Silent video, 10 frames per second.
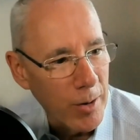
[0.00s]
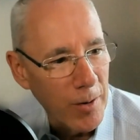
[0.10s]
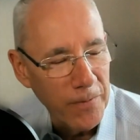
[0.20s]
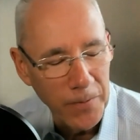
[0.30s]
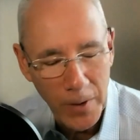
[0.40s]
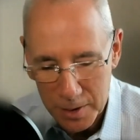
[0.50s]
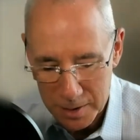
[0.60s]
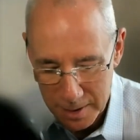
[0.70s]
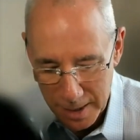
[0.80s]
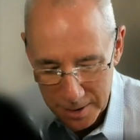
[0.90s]
of focus,
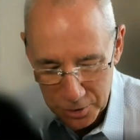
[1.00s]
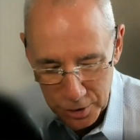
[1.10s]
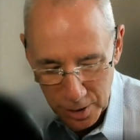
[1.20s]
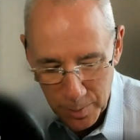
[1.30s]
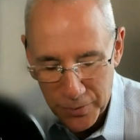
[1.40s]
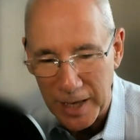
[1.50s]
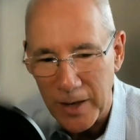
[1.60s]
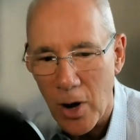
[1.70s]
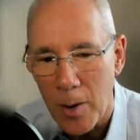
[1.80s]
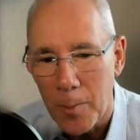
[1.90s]
ladies and gentlemen. Thank you
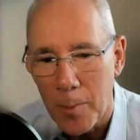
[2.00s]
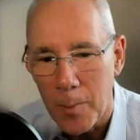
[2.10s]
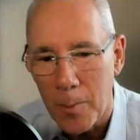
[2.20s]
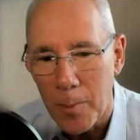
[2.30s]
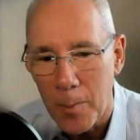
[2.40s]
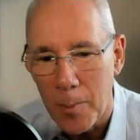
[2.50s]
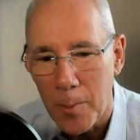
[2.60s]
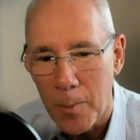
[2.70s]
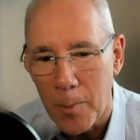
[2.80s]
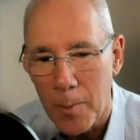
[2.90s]
very much, Fa
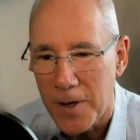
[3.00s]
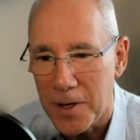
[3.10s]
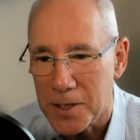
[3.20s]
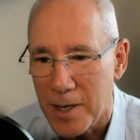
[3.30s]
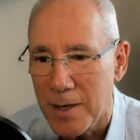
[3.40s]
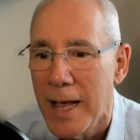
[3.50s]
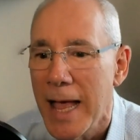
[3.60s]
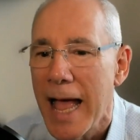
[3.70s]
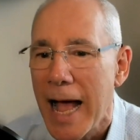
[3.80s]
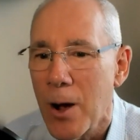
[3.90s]
Oasa.
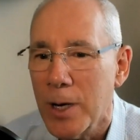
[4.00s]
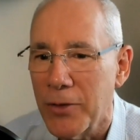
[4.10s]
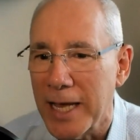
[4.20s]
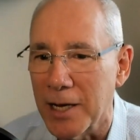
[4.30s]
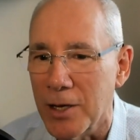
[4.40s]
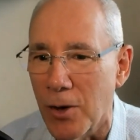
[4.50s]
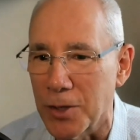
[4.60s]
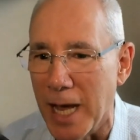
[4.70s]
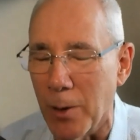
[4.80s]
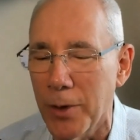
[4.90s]
How can they get in
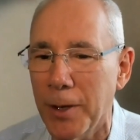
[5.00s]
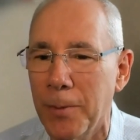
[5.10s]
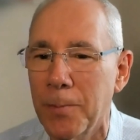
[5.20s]
contact with you?